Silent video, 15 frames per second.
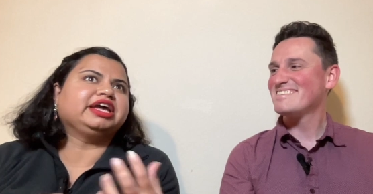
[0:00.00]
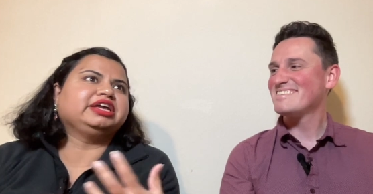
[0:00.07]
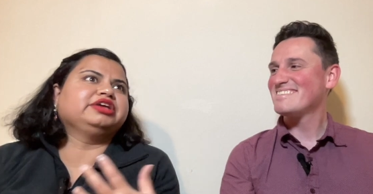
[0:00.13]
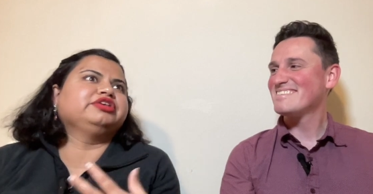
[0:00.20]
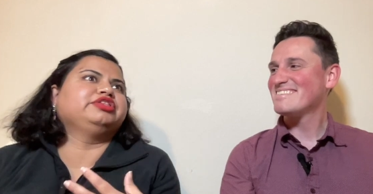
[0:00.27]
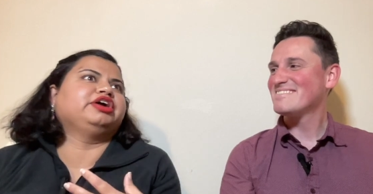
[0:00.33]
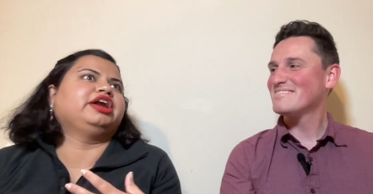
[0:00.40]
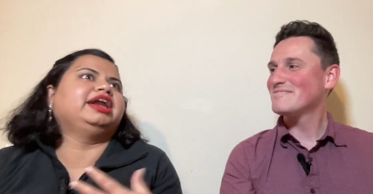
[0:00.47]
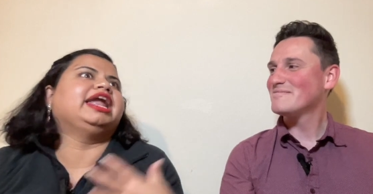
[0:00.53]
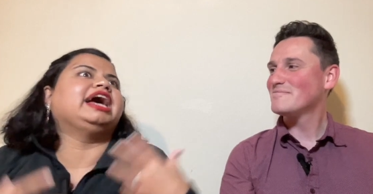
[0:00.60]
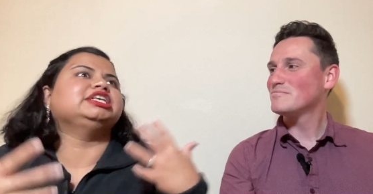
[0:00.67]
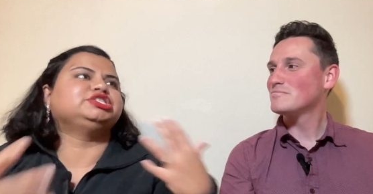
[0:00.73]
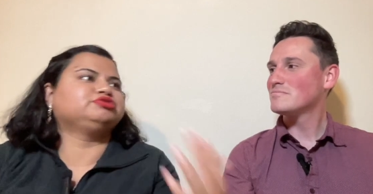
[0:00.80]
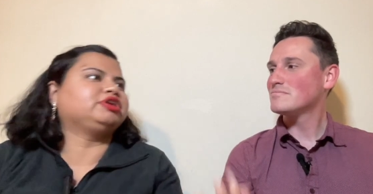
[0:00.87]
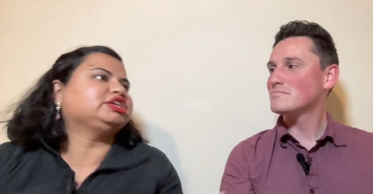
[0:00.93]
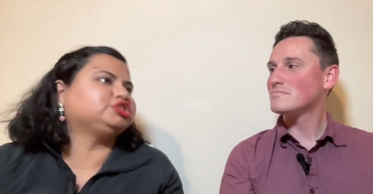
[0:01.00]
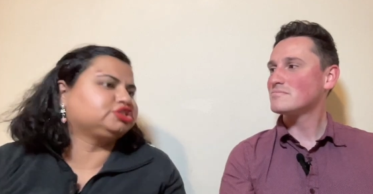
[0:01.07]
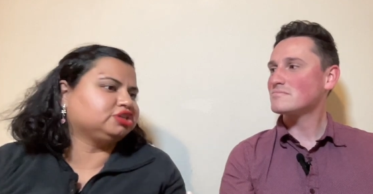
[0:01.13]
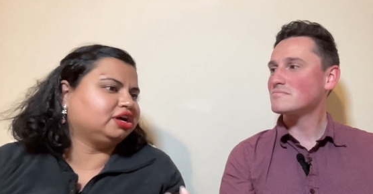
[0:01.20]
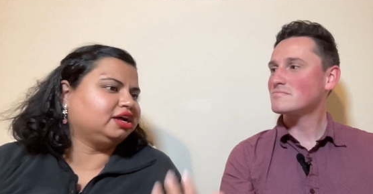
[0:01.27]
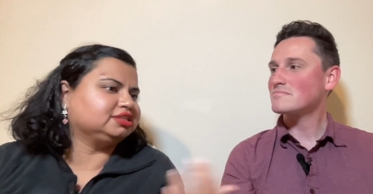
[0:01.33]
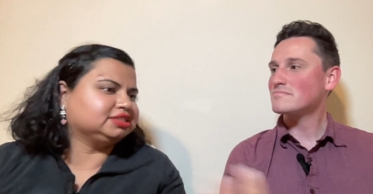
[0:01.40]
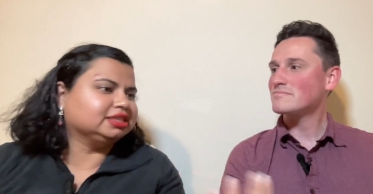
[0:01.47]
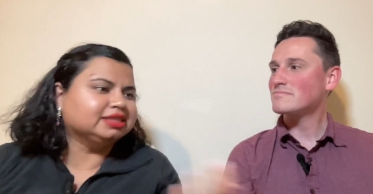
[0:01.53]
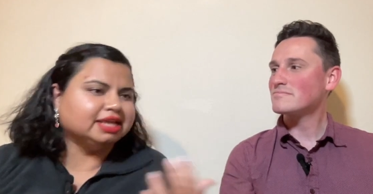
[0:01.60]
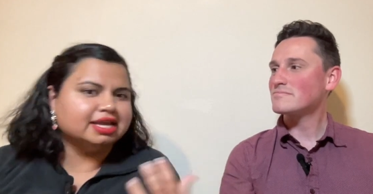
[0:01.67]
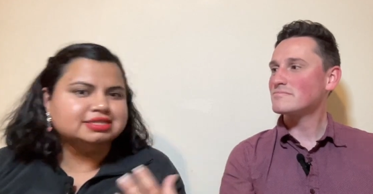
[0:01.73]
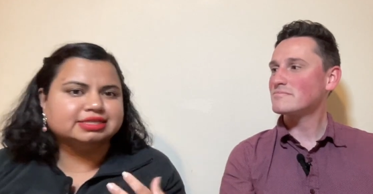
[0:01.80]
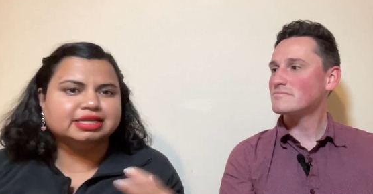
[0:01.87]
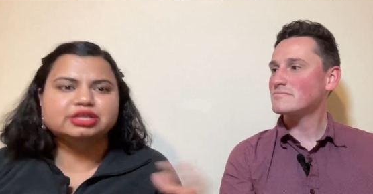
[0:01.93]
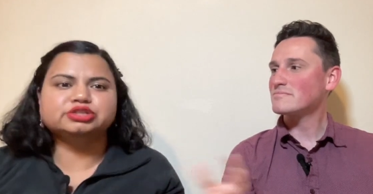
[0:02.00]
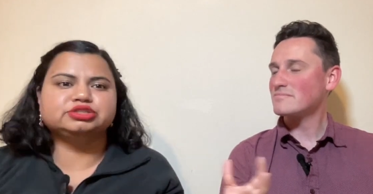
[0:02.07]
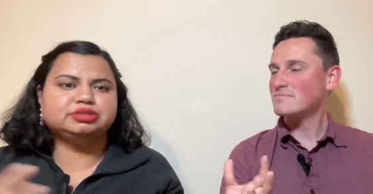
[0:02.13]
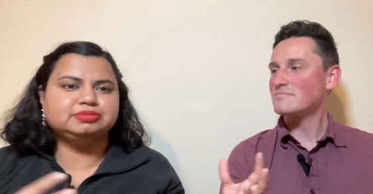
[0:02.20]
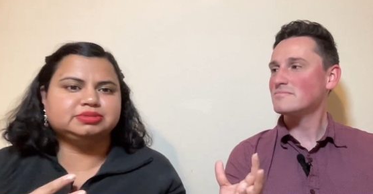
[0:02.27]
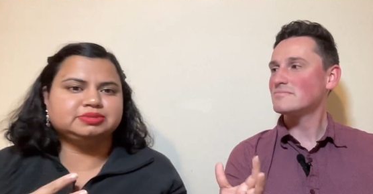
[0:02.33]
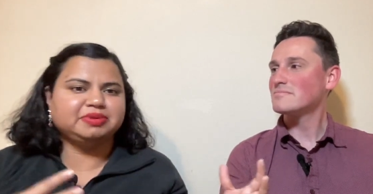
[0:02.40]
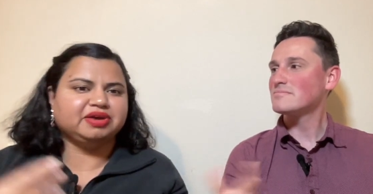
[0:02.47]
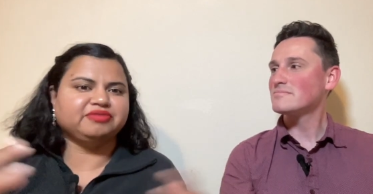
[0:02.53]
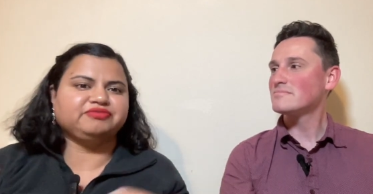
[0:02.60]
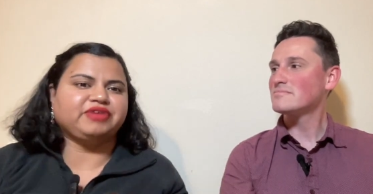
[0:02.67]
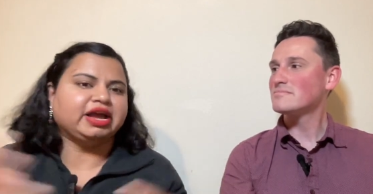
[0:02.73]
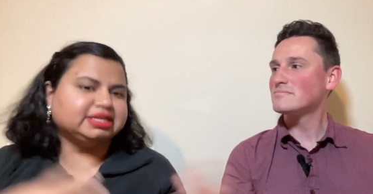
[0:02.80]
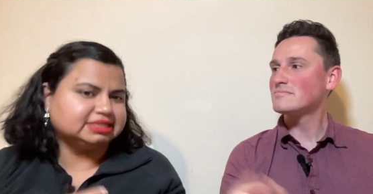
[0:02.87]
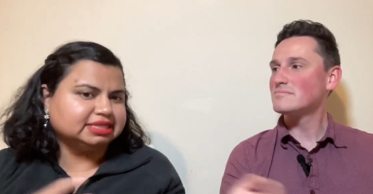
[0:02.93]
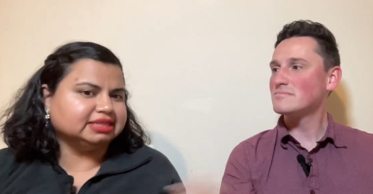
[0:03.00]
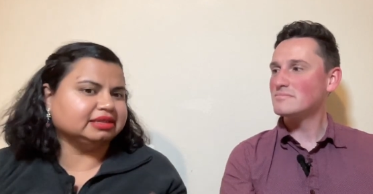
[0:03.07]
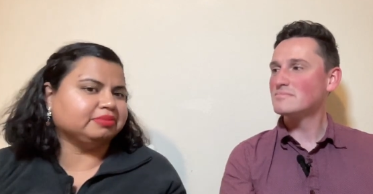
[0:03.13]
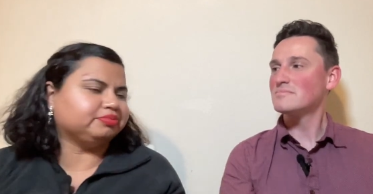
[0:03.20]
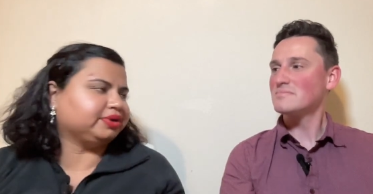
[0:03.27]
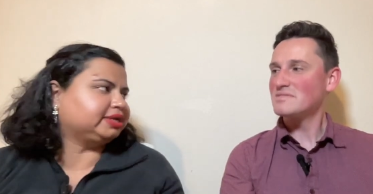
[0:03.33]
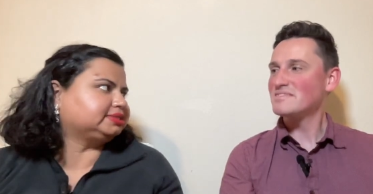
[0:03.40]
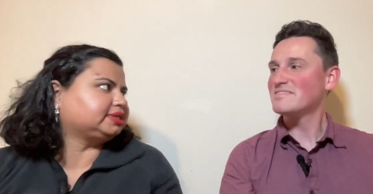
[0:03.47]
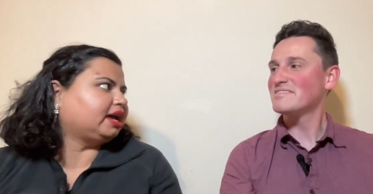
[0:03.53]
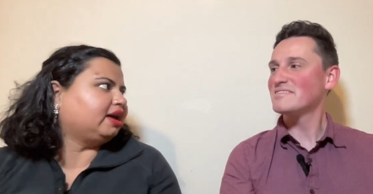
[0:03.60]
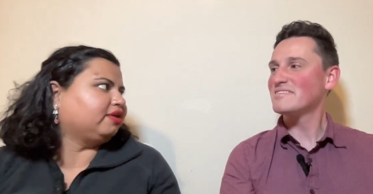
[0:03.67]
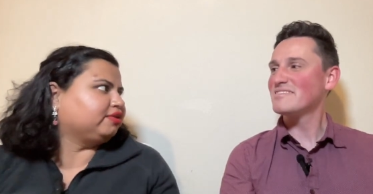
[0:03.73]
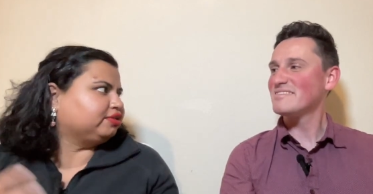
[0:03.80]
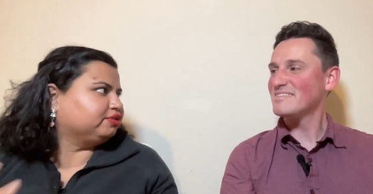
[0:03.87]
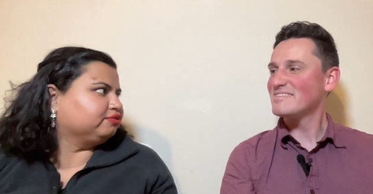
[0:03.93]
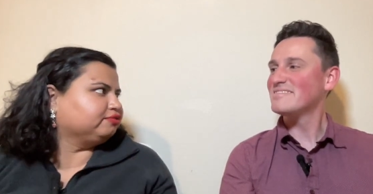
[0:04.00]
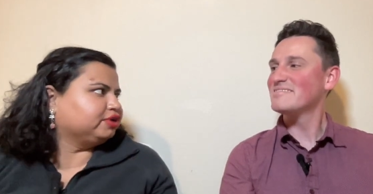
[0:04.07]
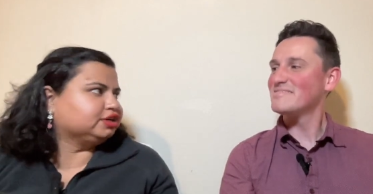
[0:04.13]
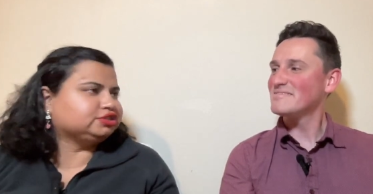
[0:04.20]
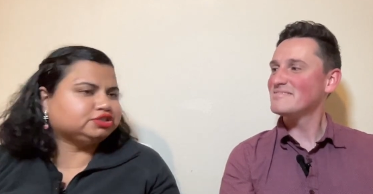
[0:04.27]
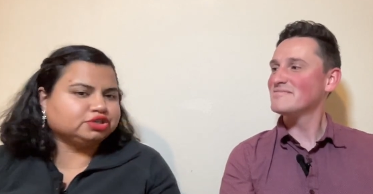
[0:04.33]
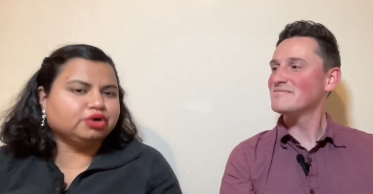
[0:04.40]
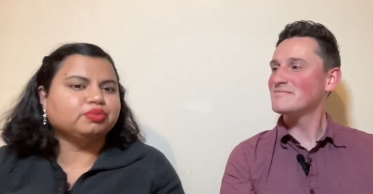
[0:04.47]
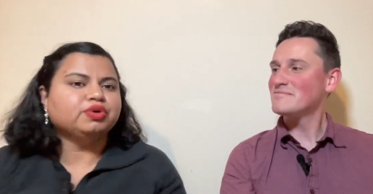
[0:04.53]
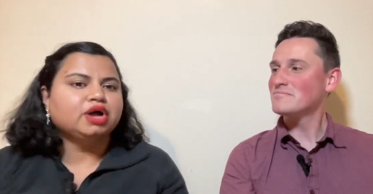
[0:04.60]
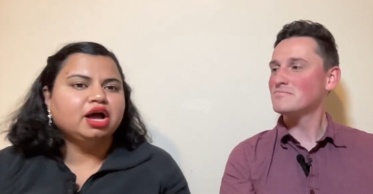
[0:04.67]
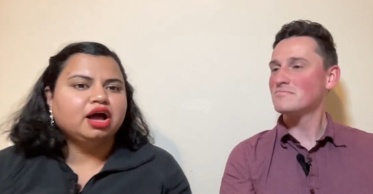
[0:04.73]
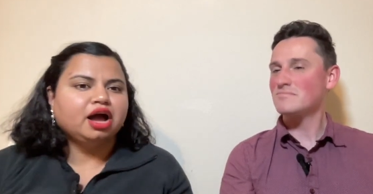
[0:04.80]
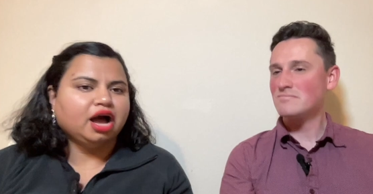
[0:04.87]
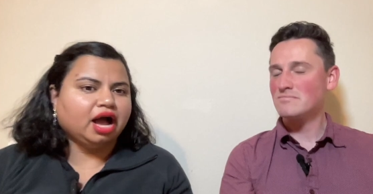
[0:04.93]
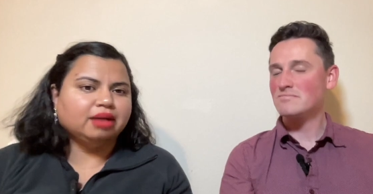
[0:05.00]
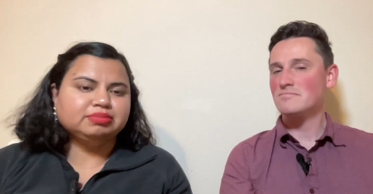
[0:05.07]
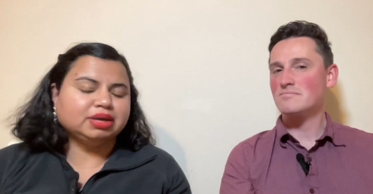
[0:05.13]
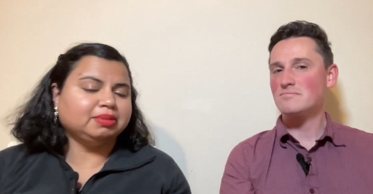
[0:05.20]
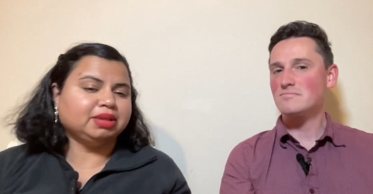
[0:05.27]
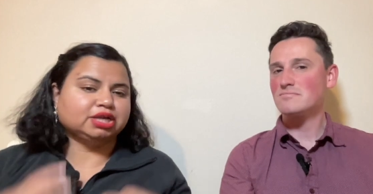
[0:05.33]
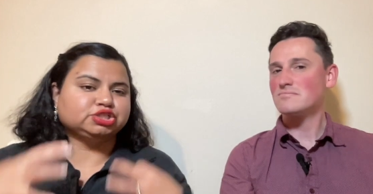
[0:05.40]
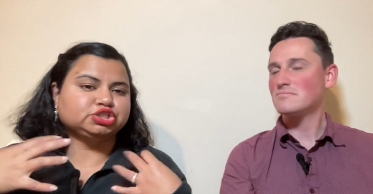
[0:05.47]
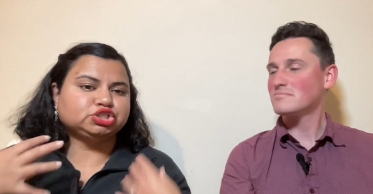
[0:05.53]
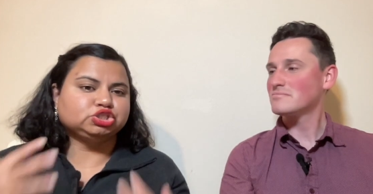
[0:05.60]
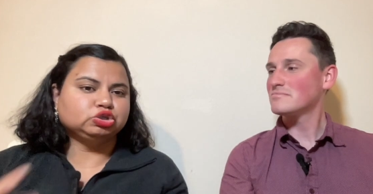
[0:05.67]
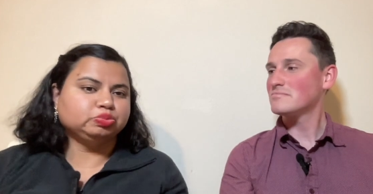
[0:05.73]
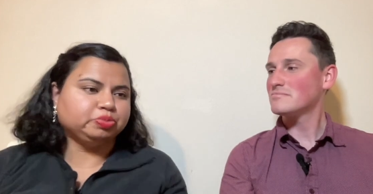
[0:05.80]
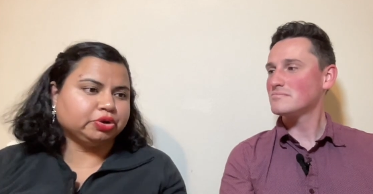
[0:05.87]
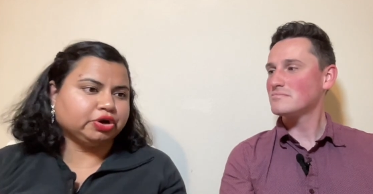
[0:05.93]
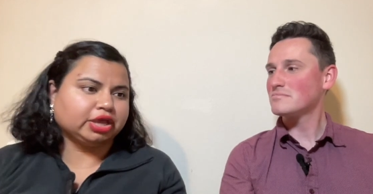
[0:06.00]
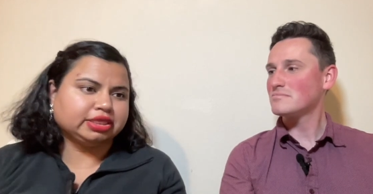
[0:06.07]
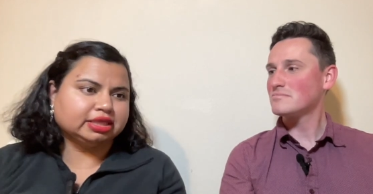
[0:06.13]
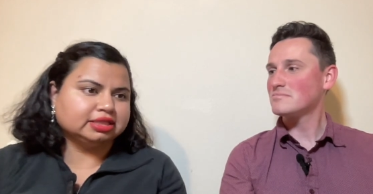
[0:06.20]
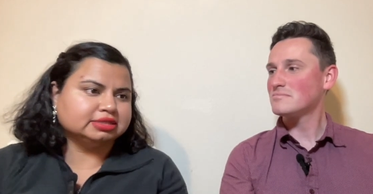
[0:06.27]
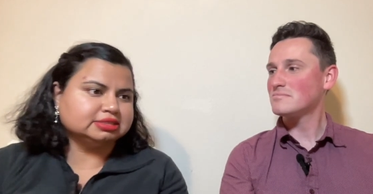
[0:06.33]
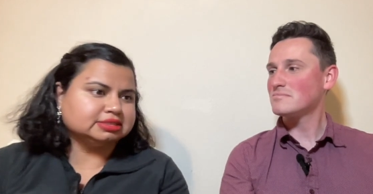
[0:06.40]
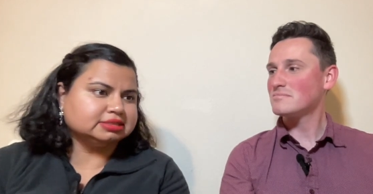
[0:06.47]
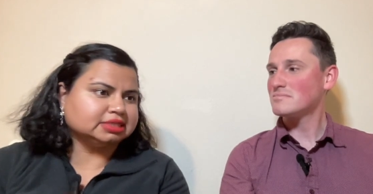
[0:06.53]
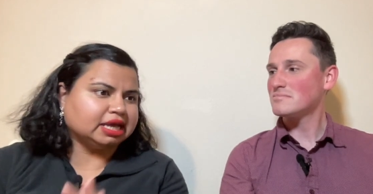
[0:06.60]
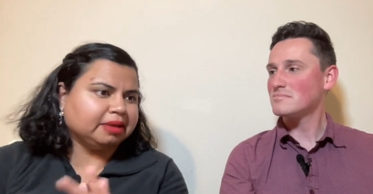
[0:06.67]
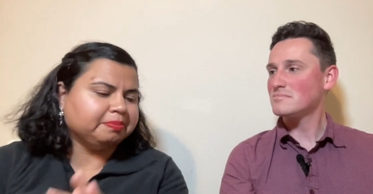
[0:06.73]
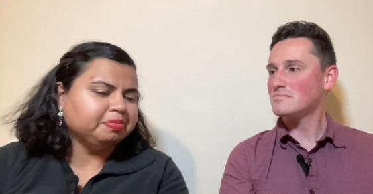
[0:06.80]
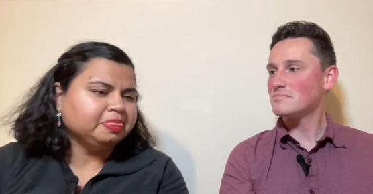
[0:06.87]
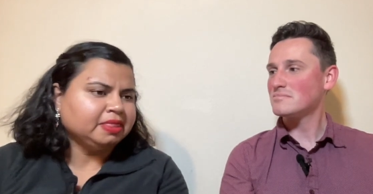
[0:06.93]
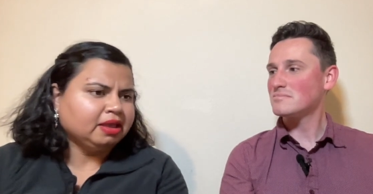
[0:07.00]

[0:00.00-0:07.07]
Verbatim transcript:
Speaker 1: like you know they're nice restaurants and this, and there seems to be a fight scene that breaks out and they're rich. So I'm I'm like super. I think this is uh,